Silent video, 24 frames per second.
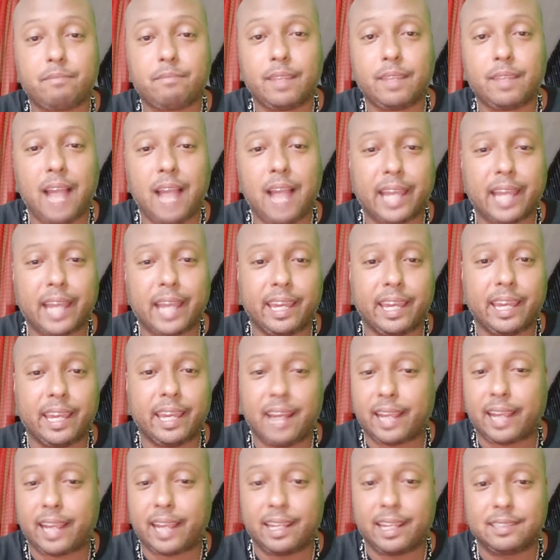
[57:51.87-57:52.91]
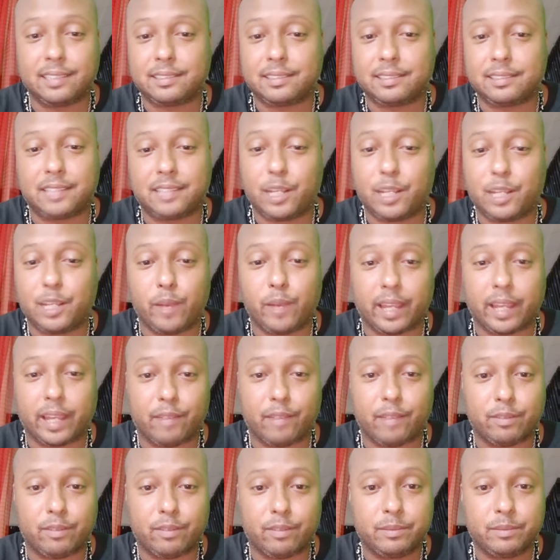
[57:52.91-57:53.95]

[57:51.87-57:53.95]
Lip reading: I can't tell you where it came from.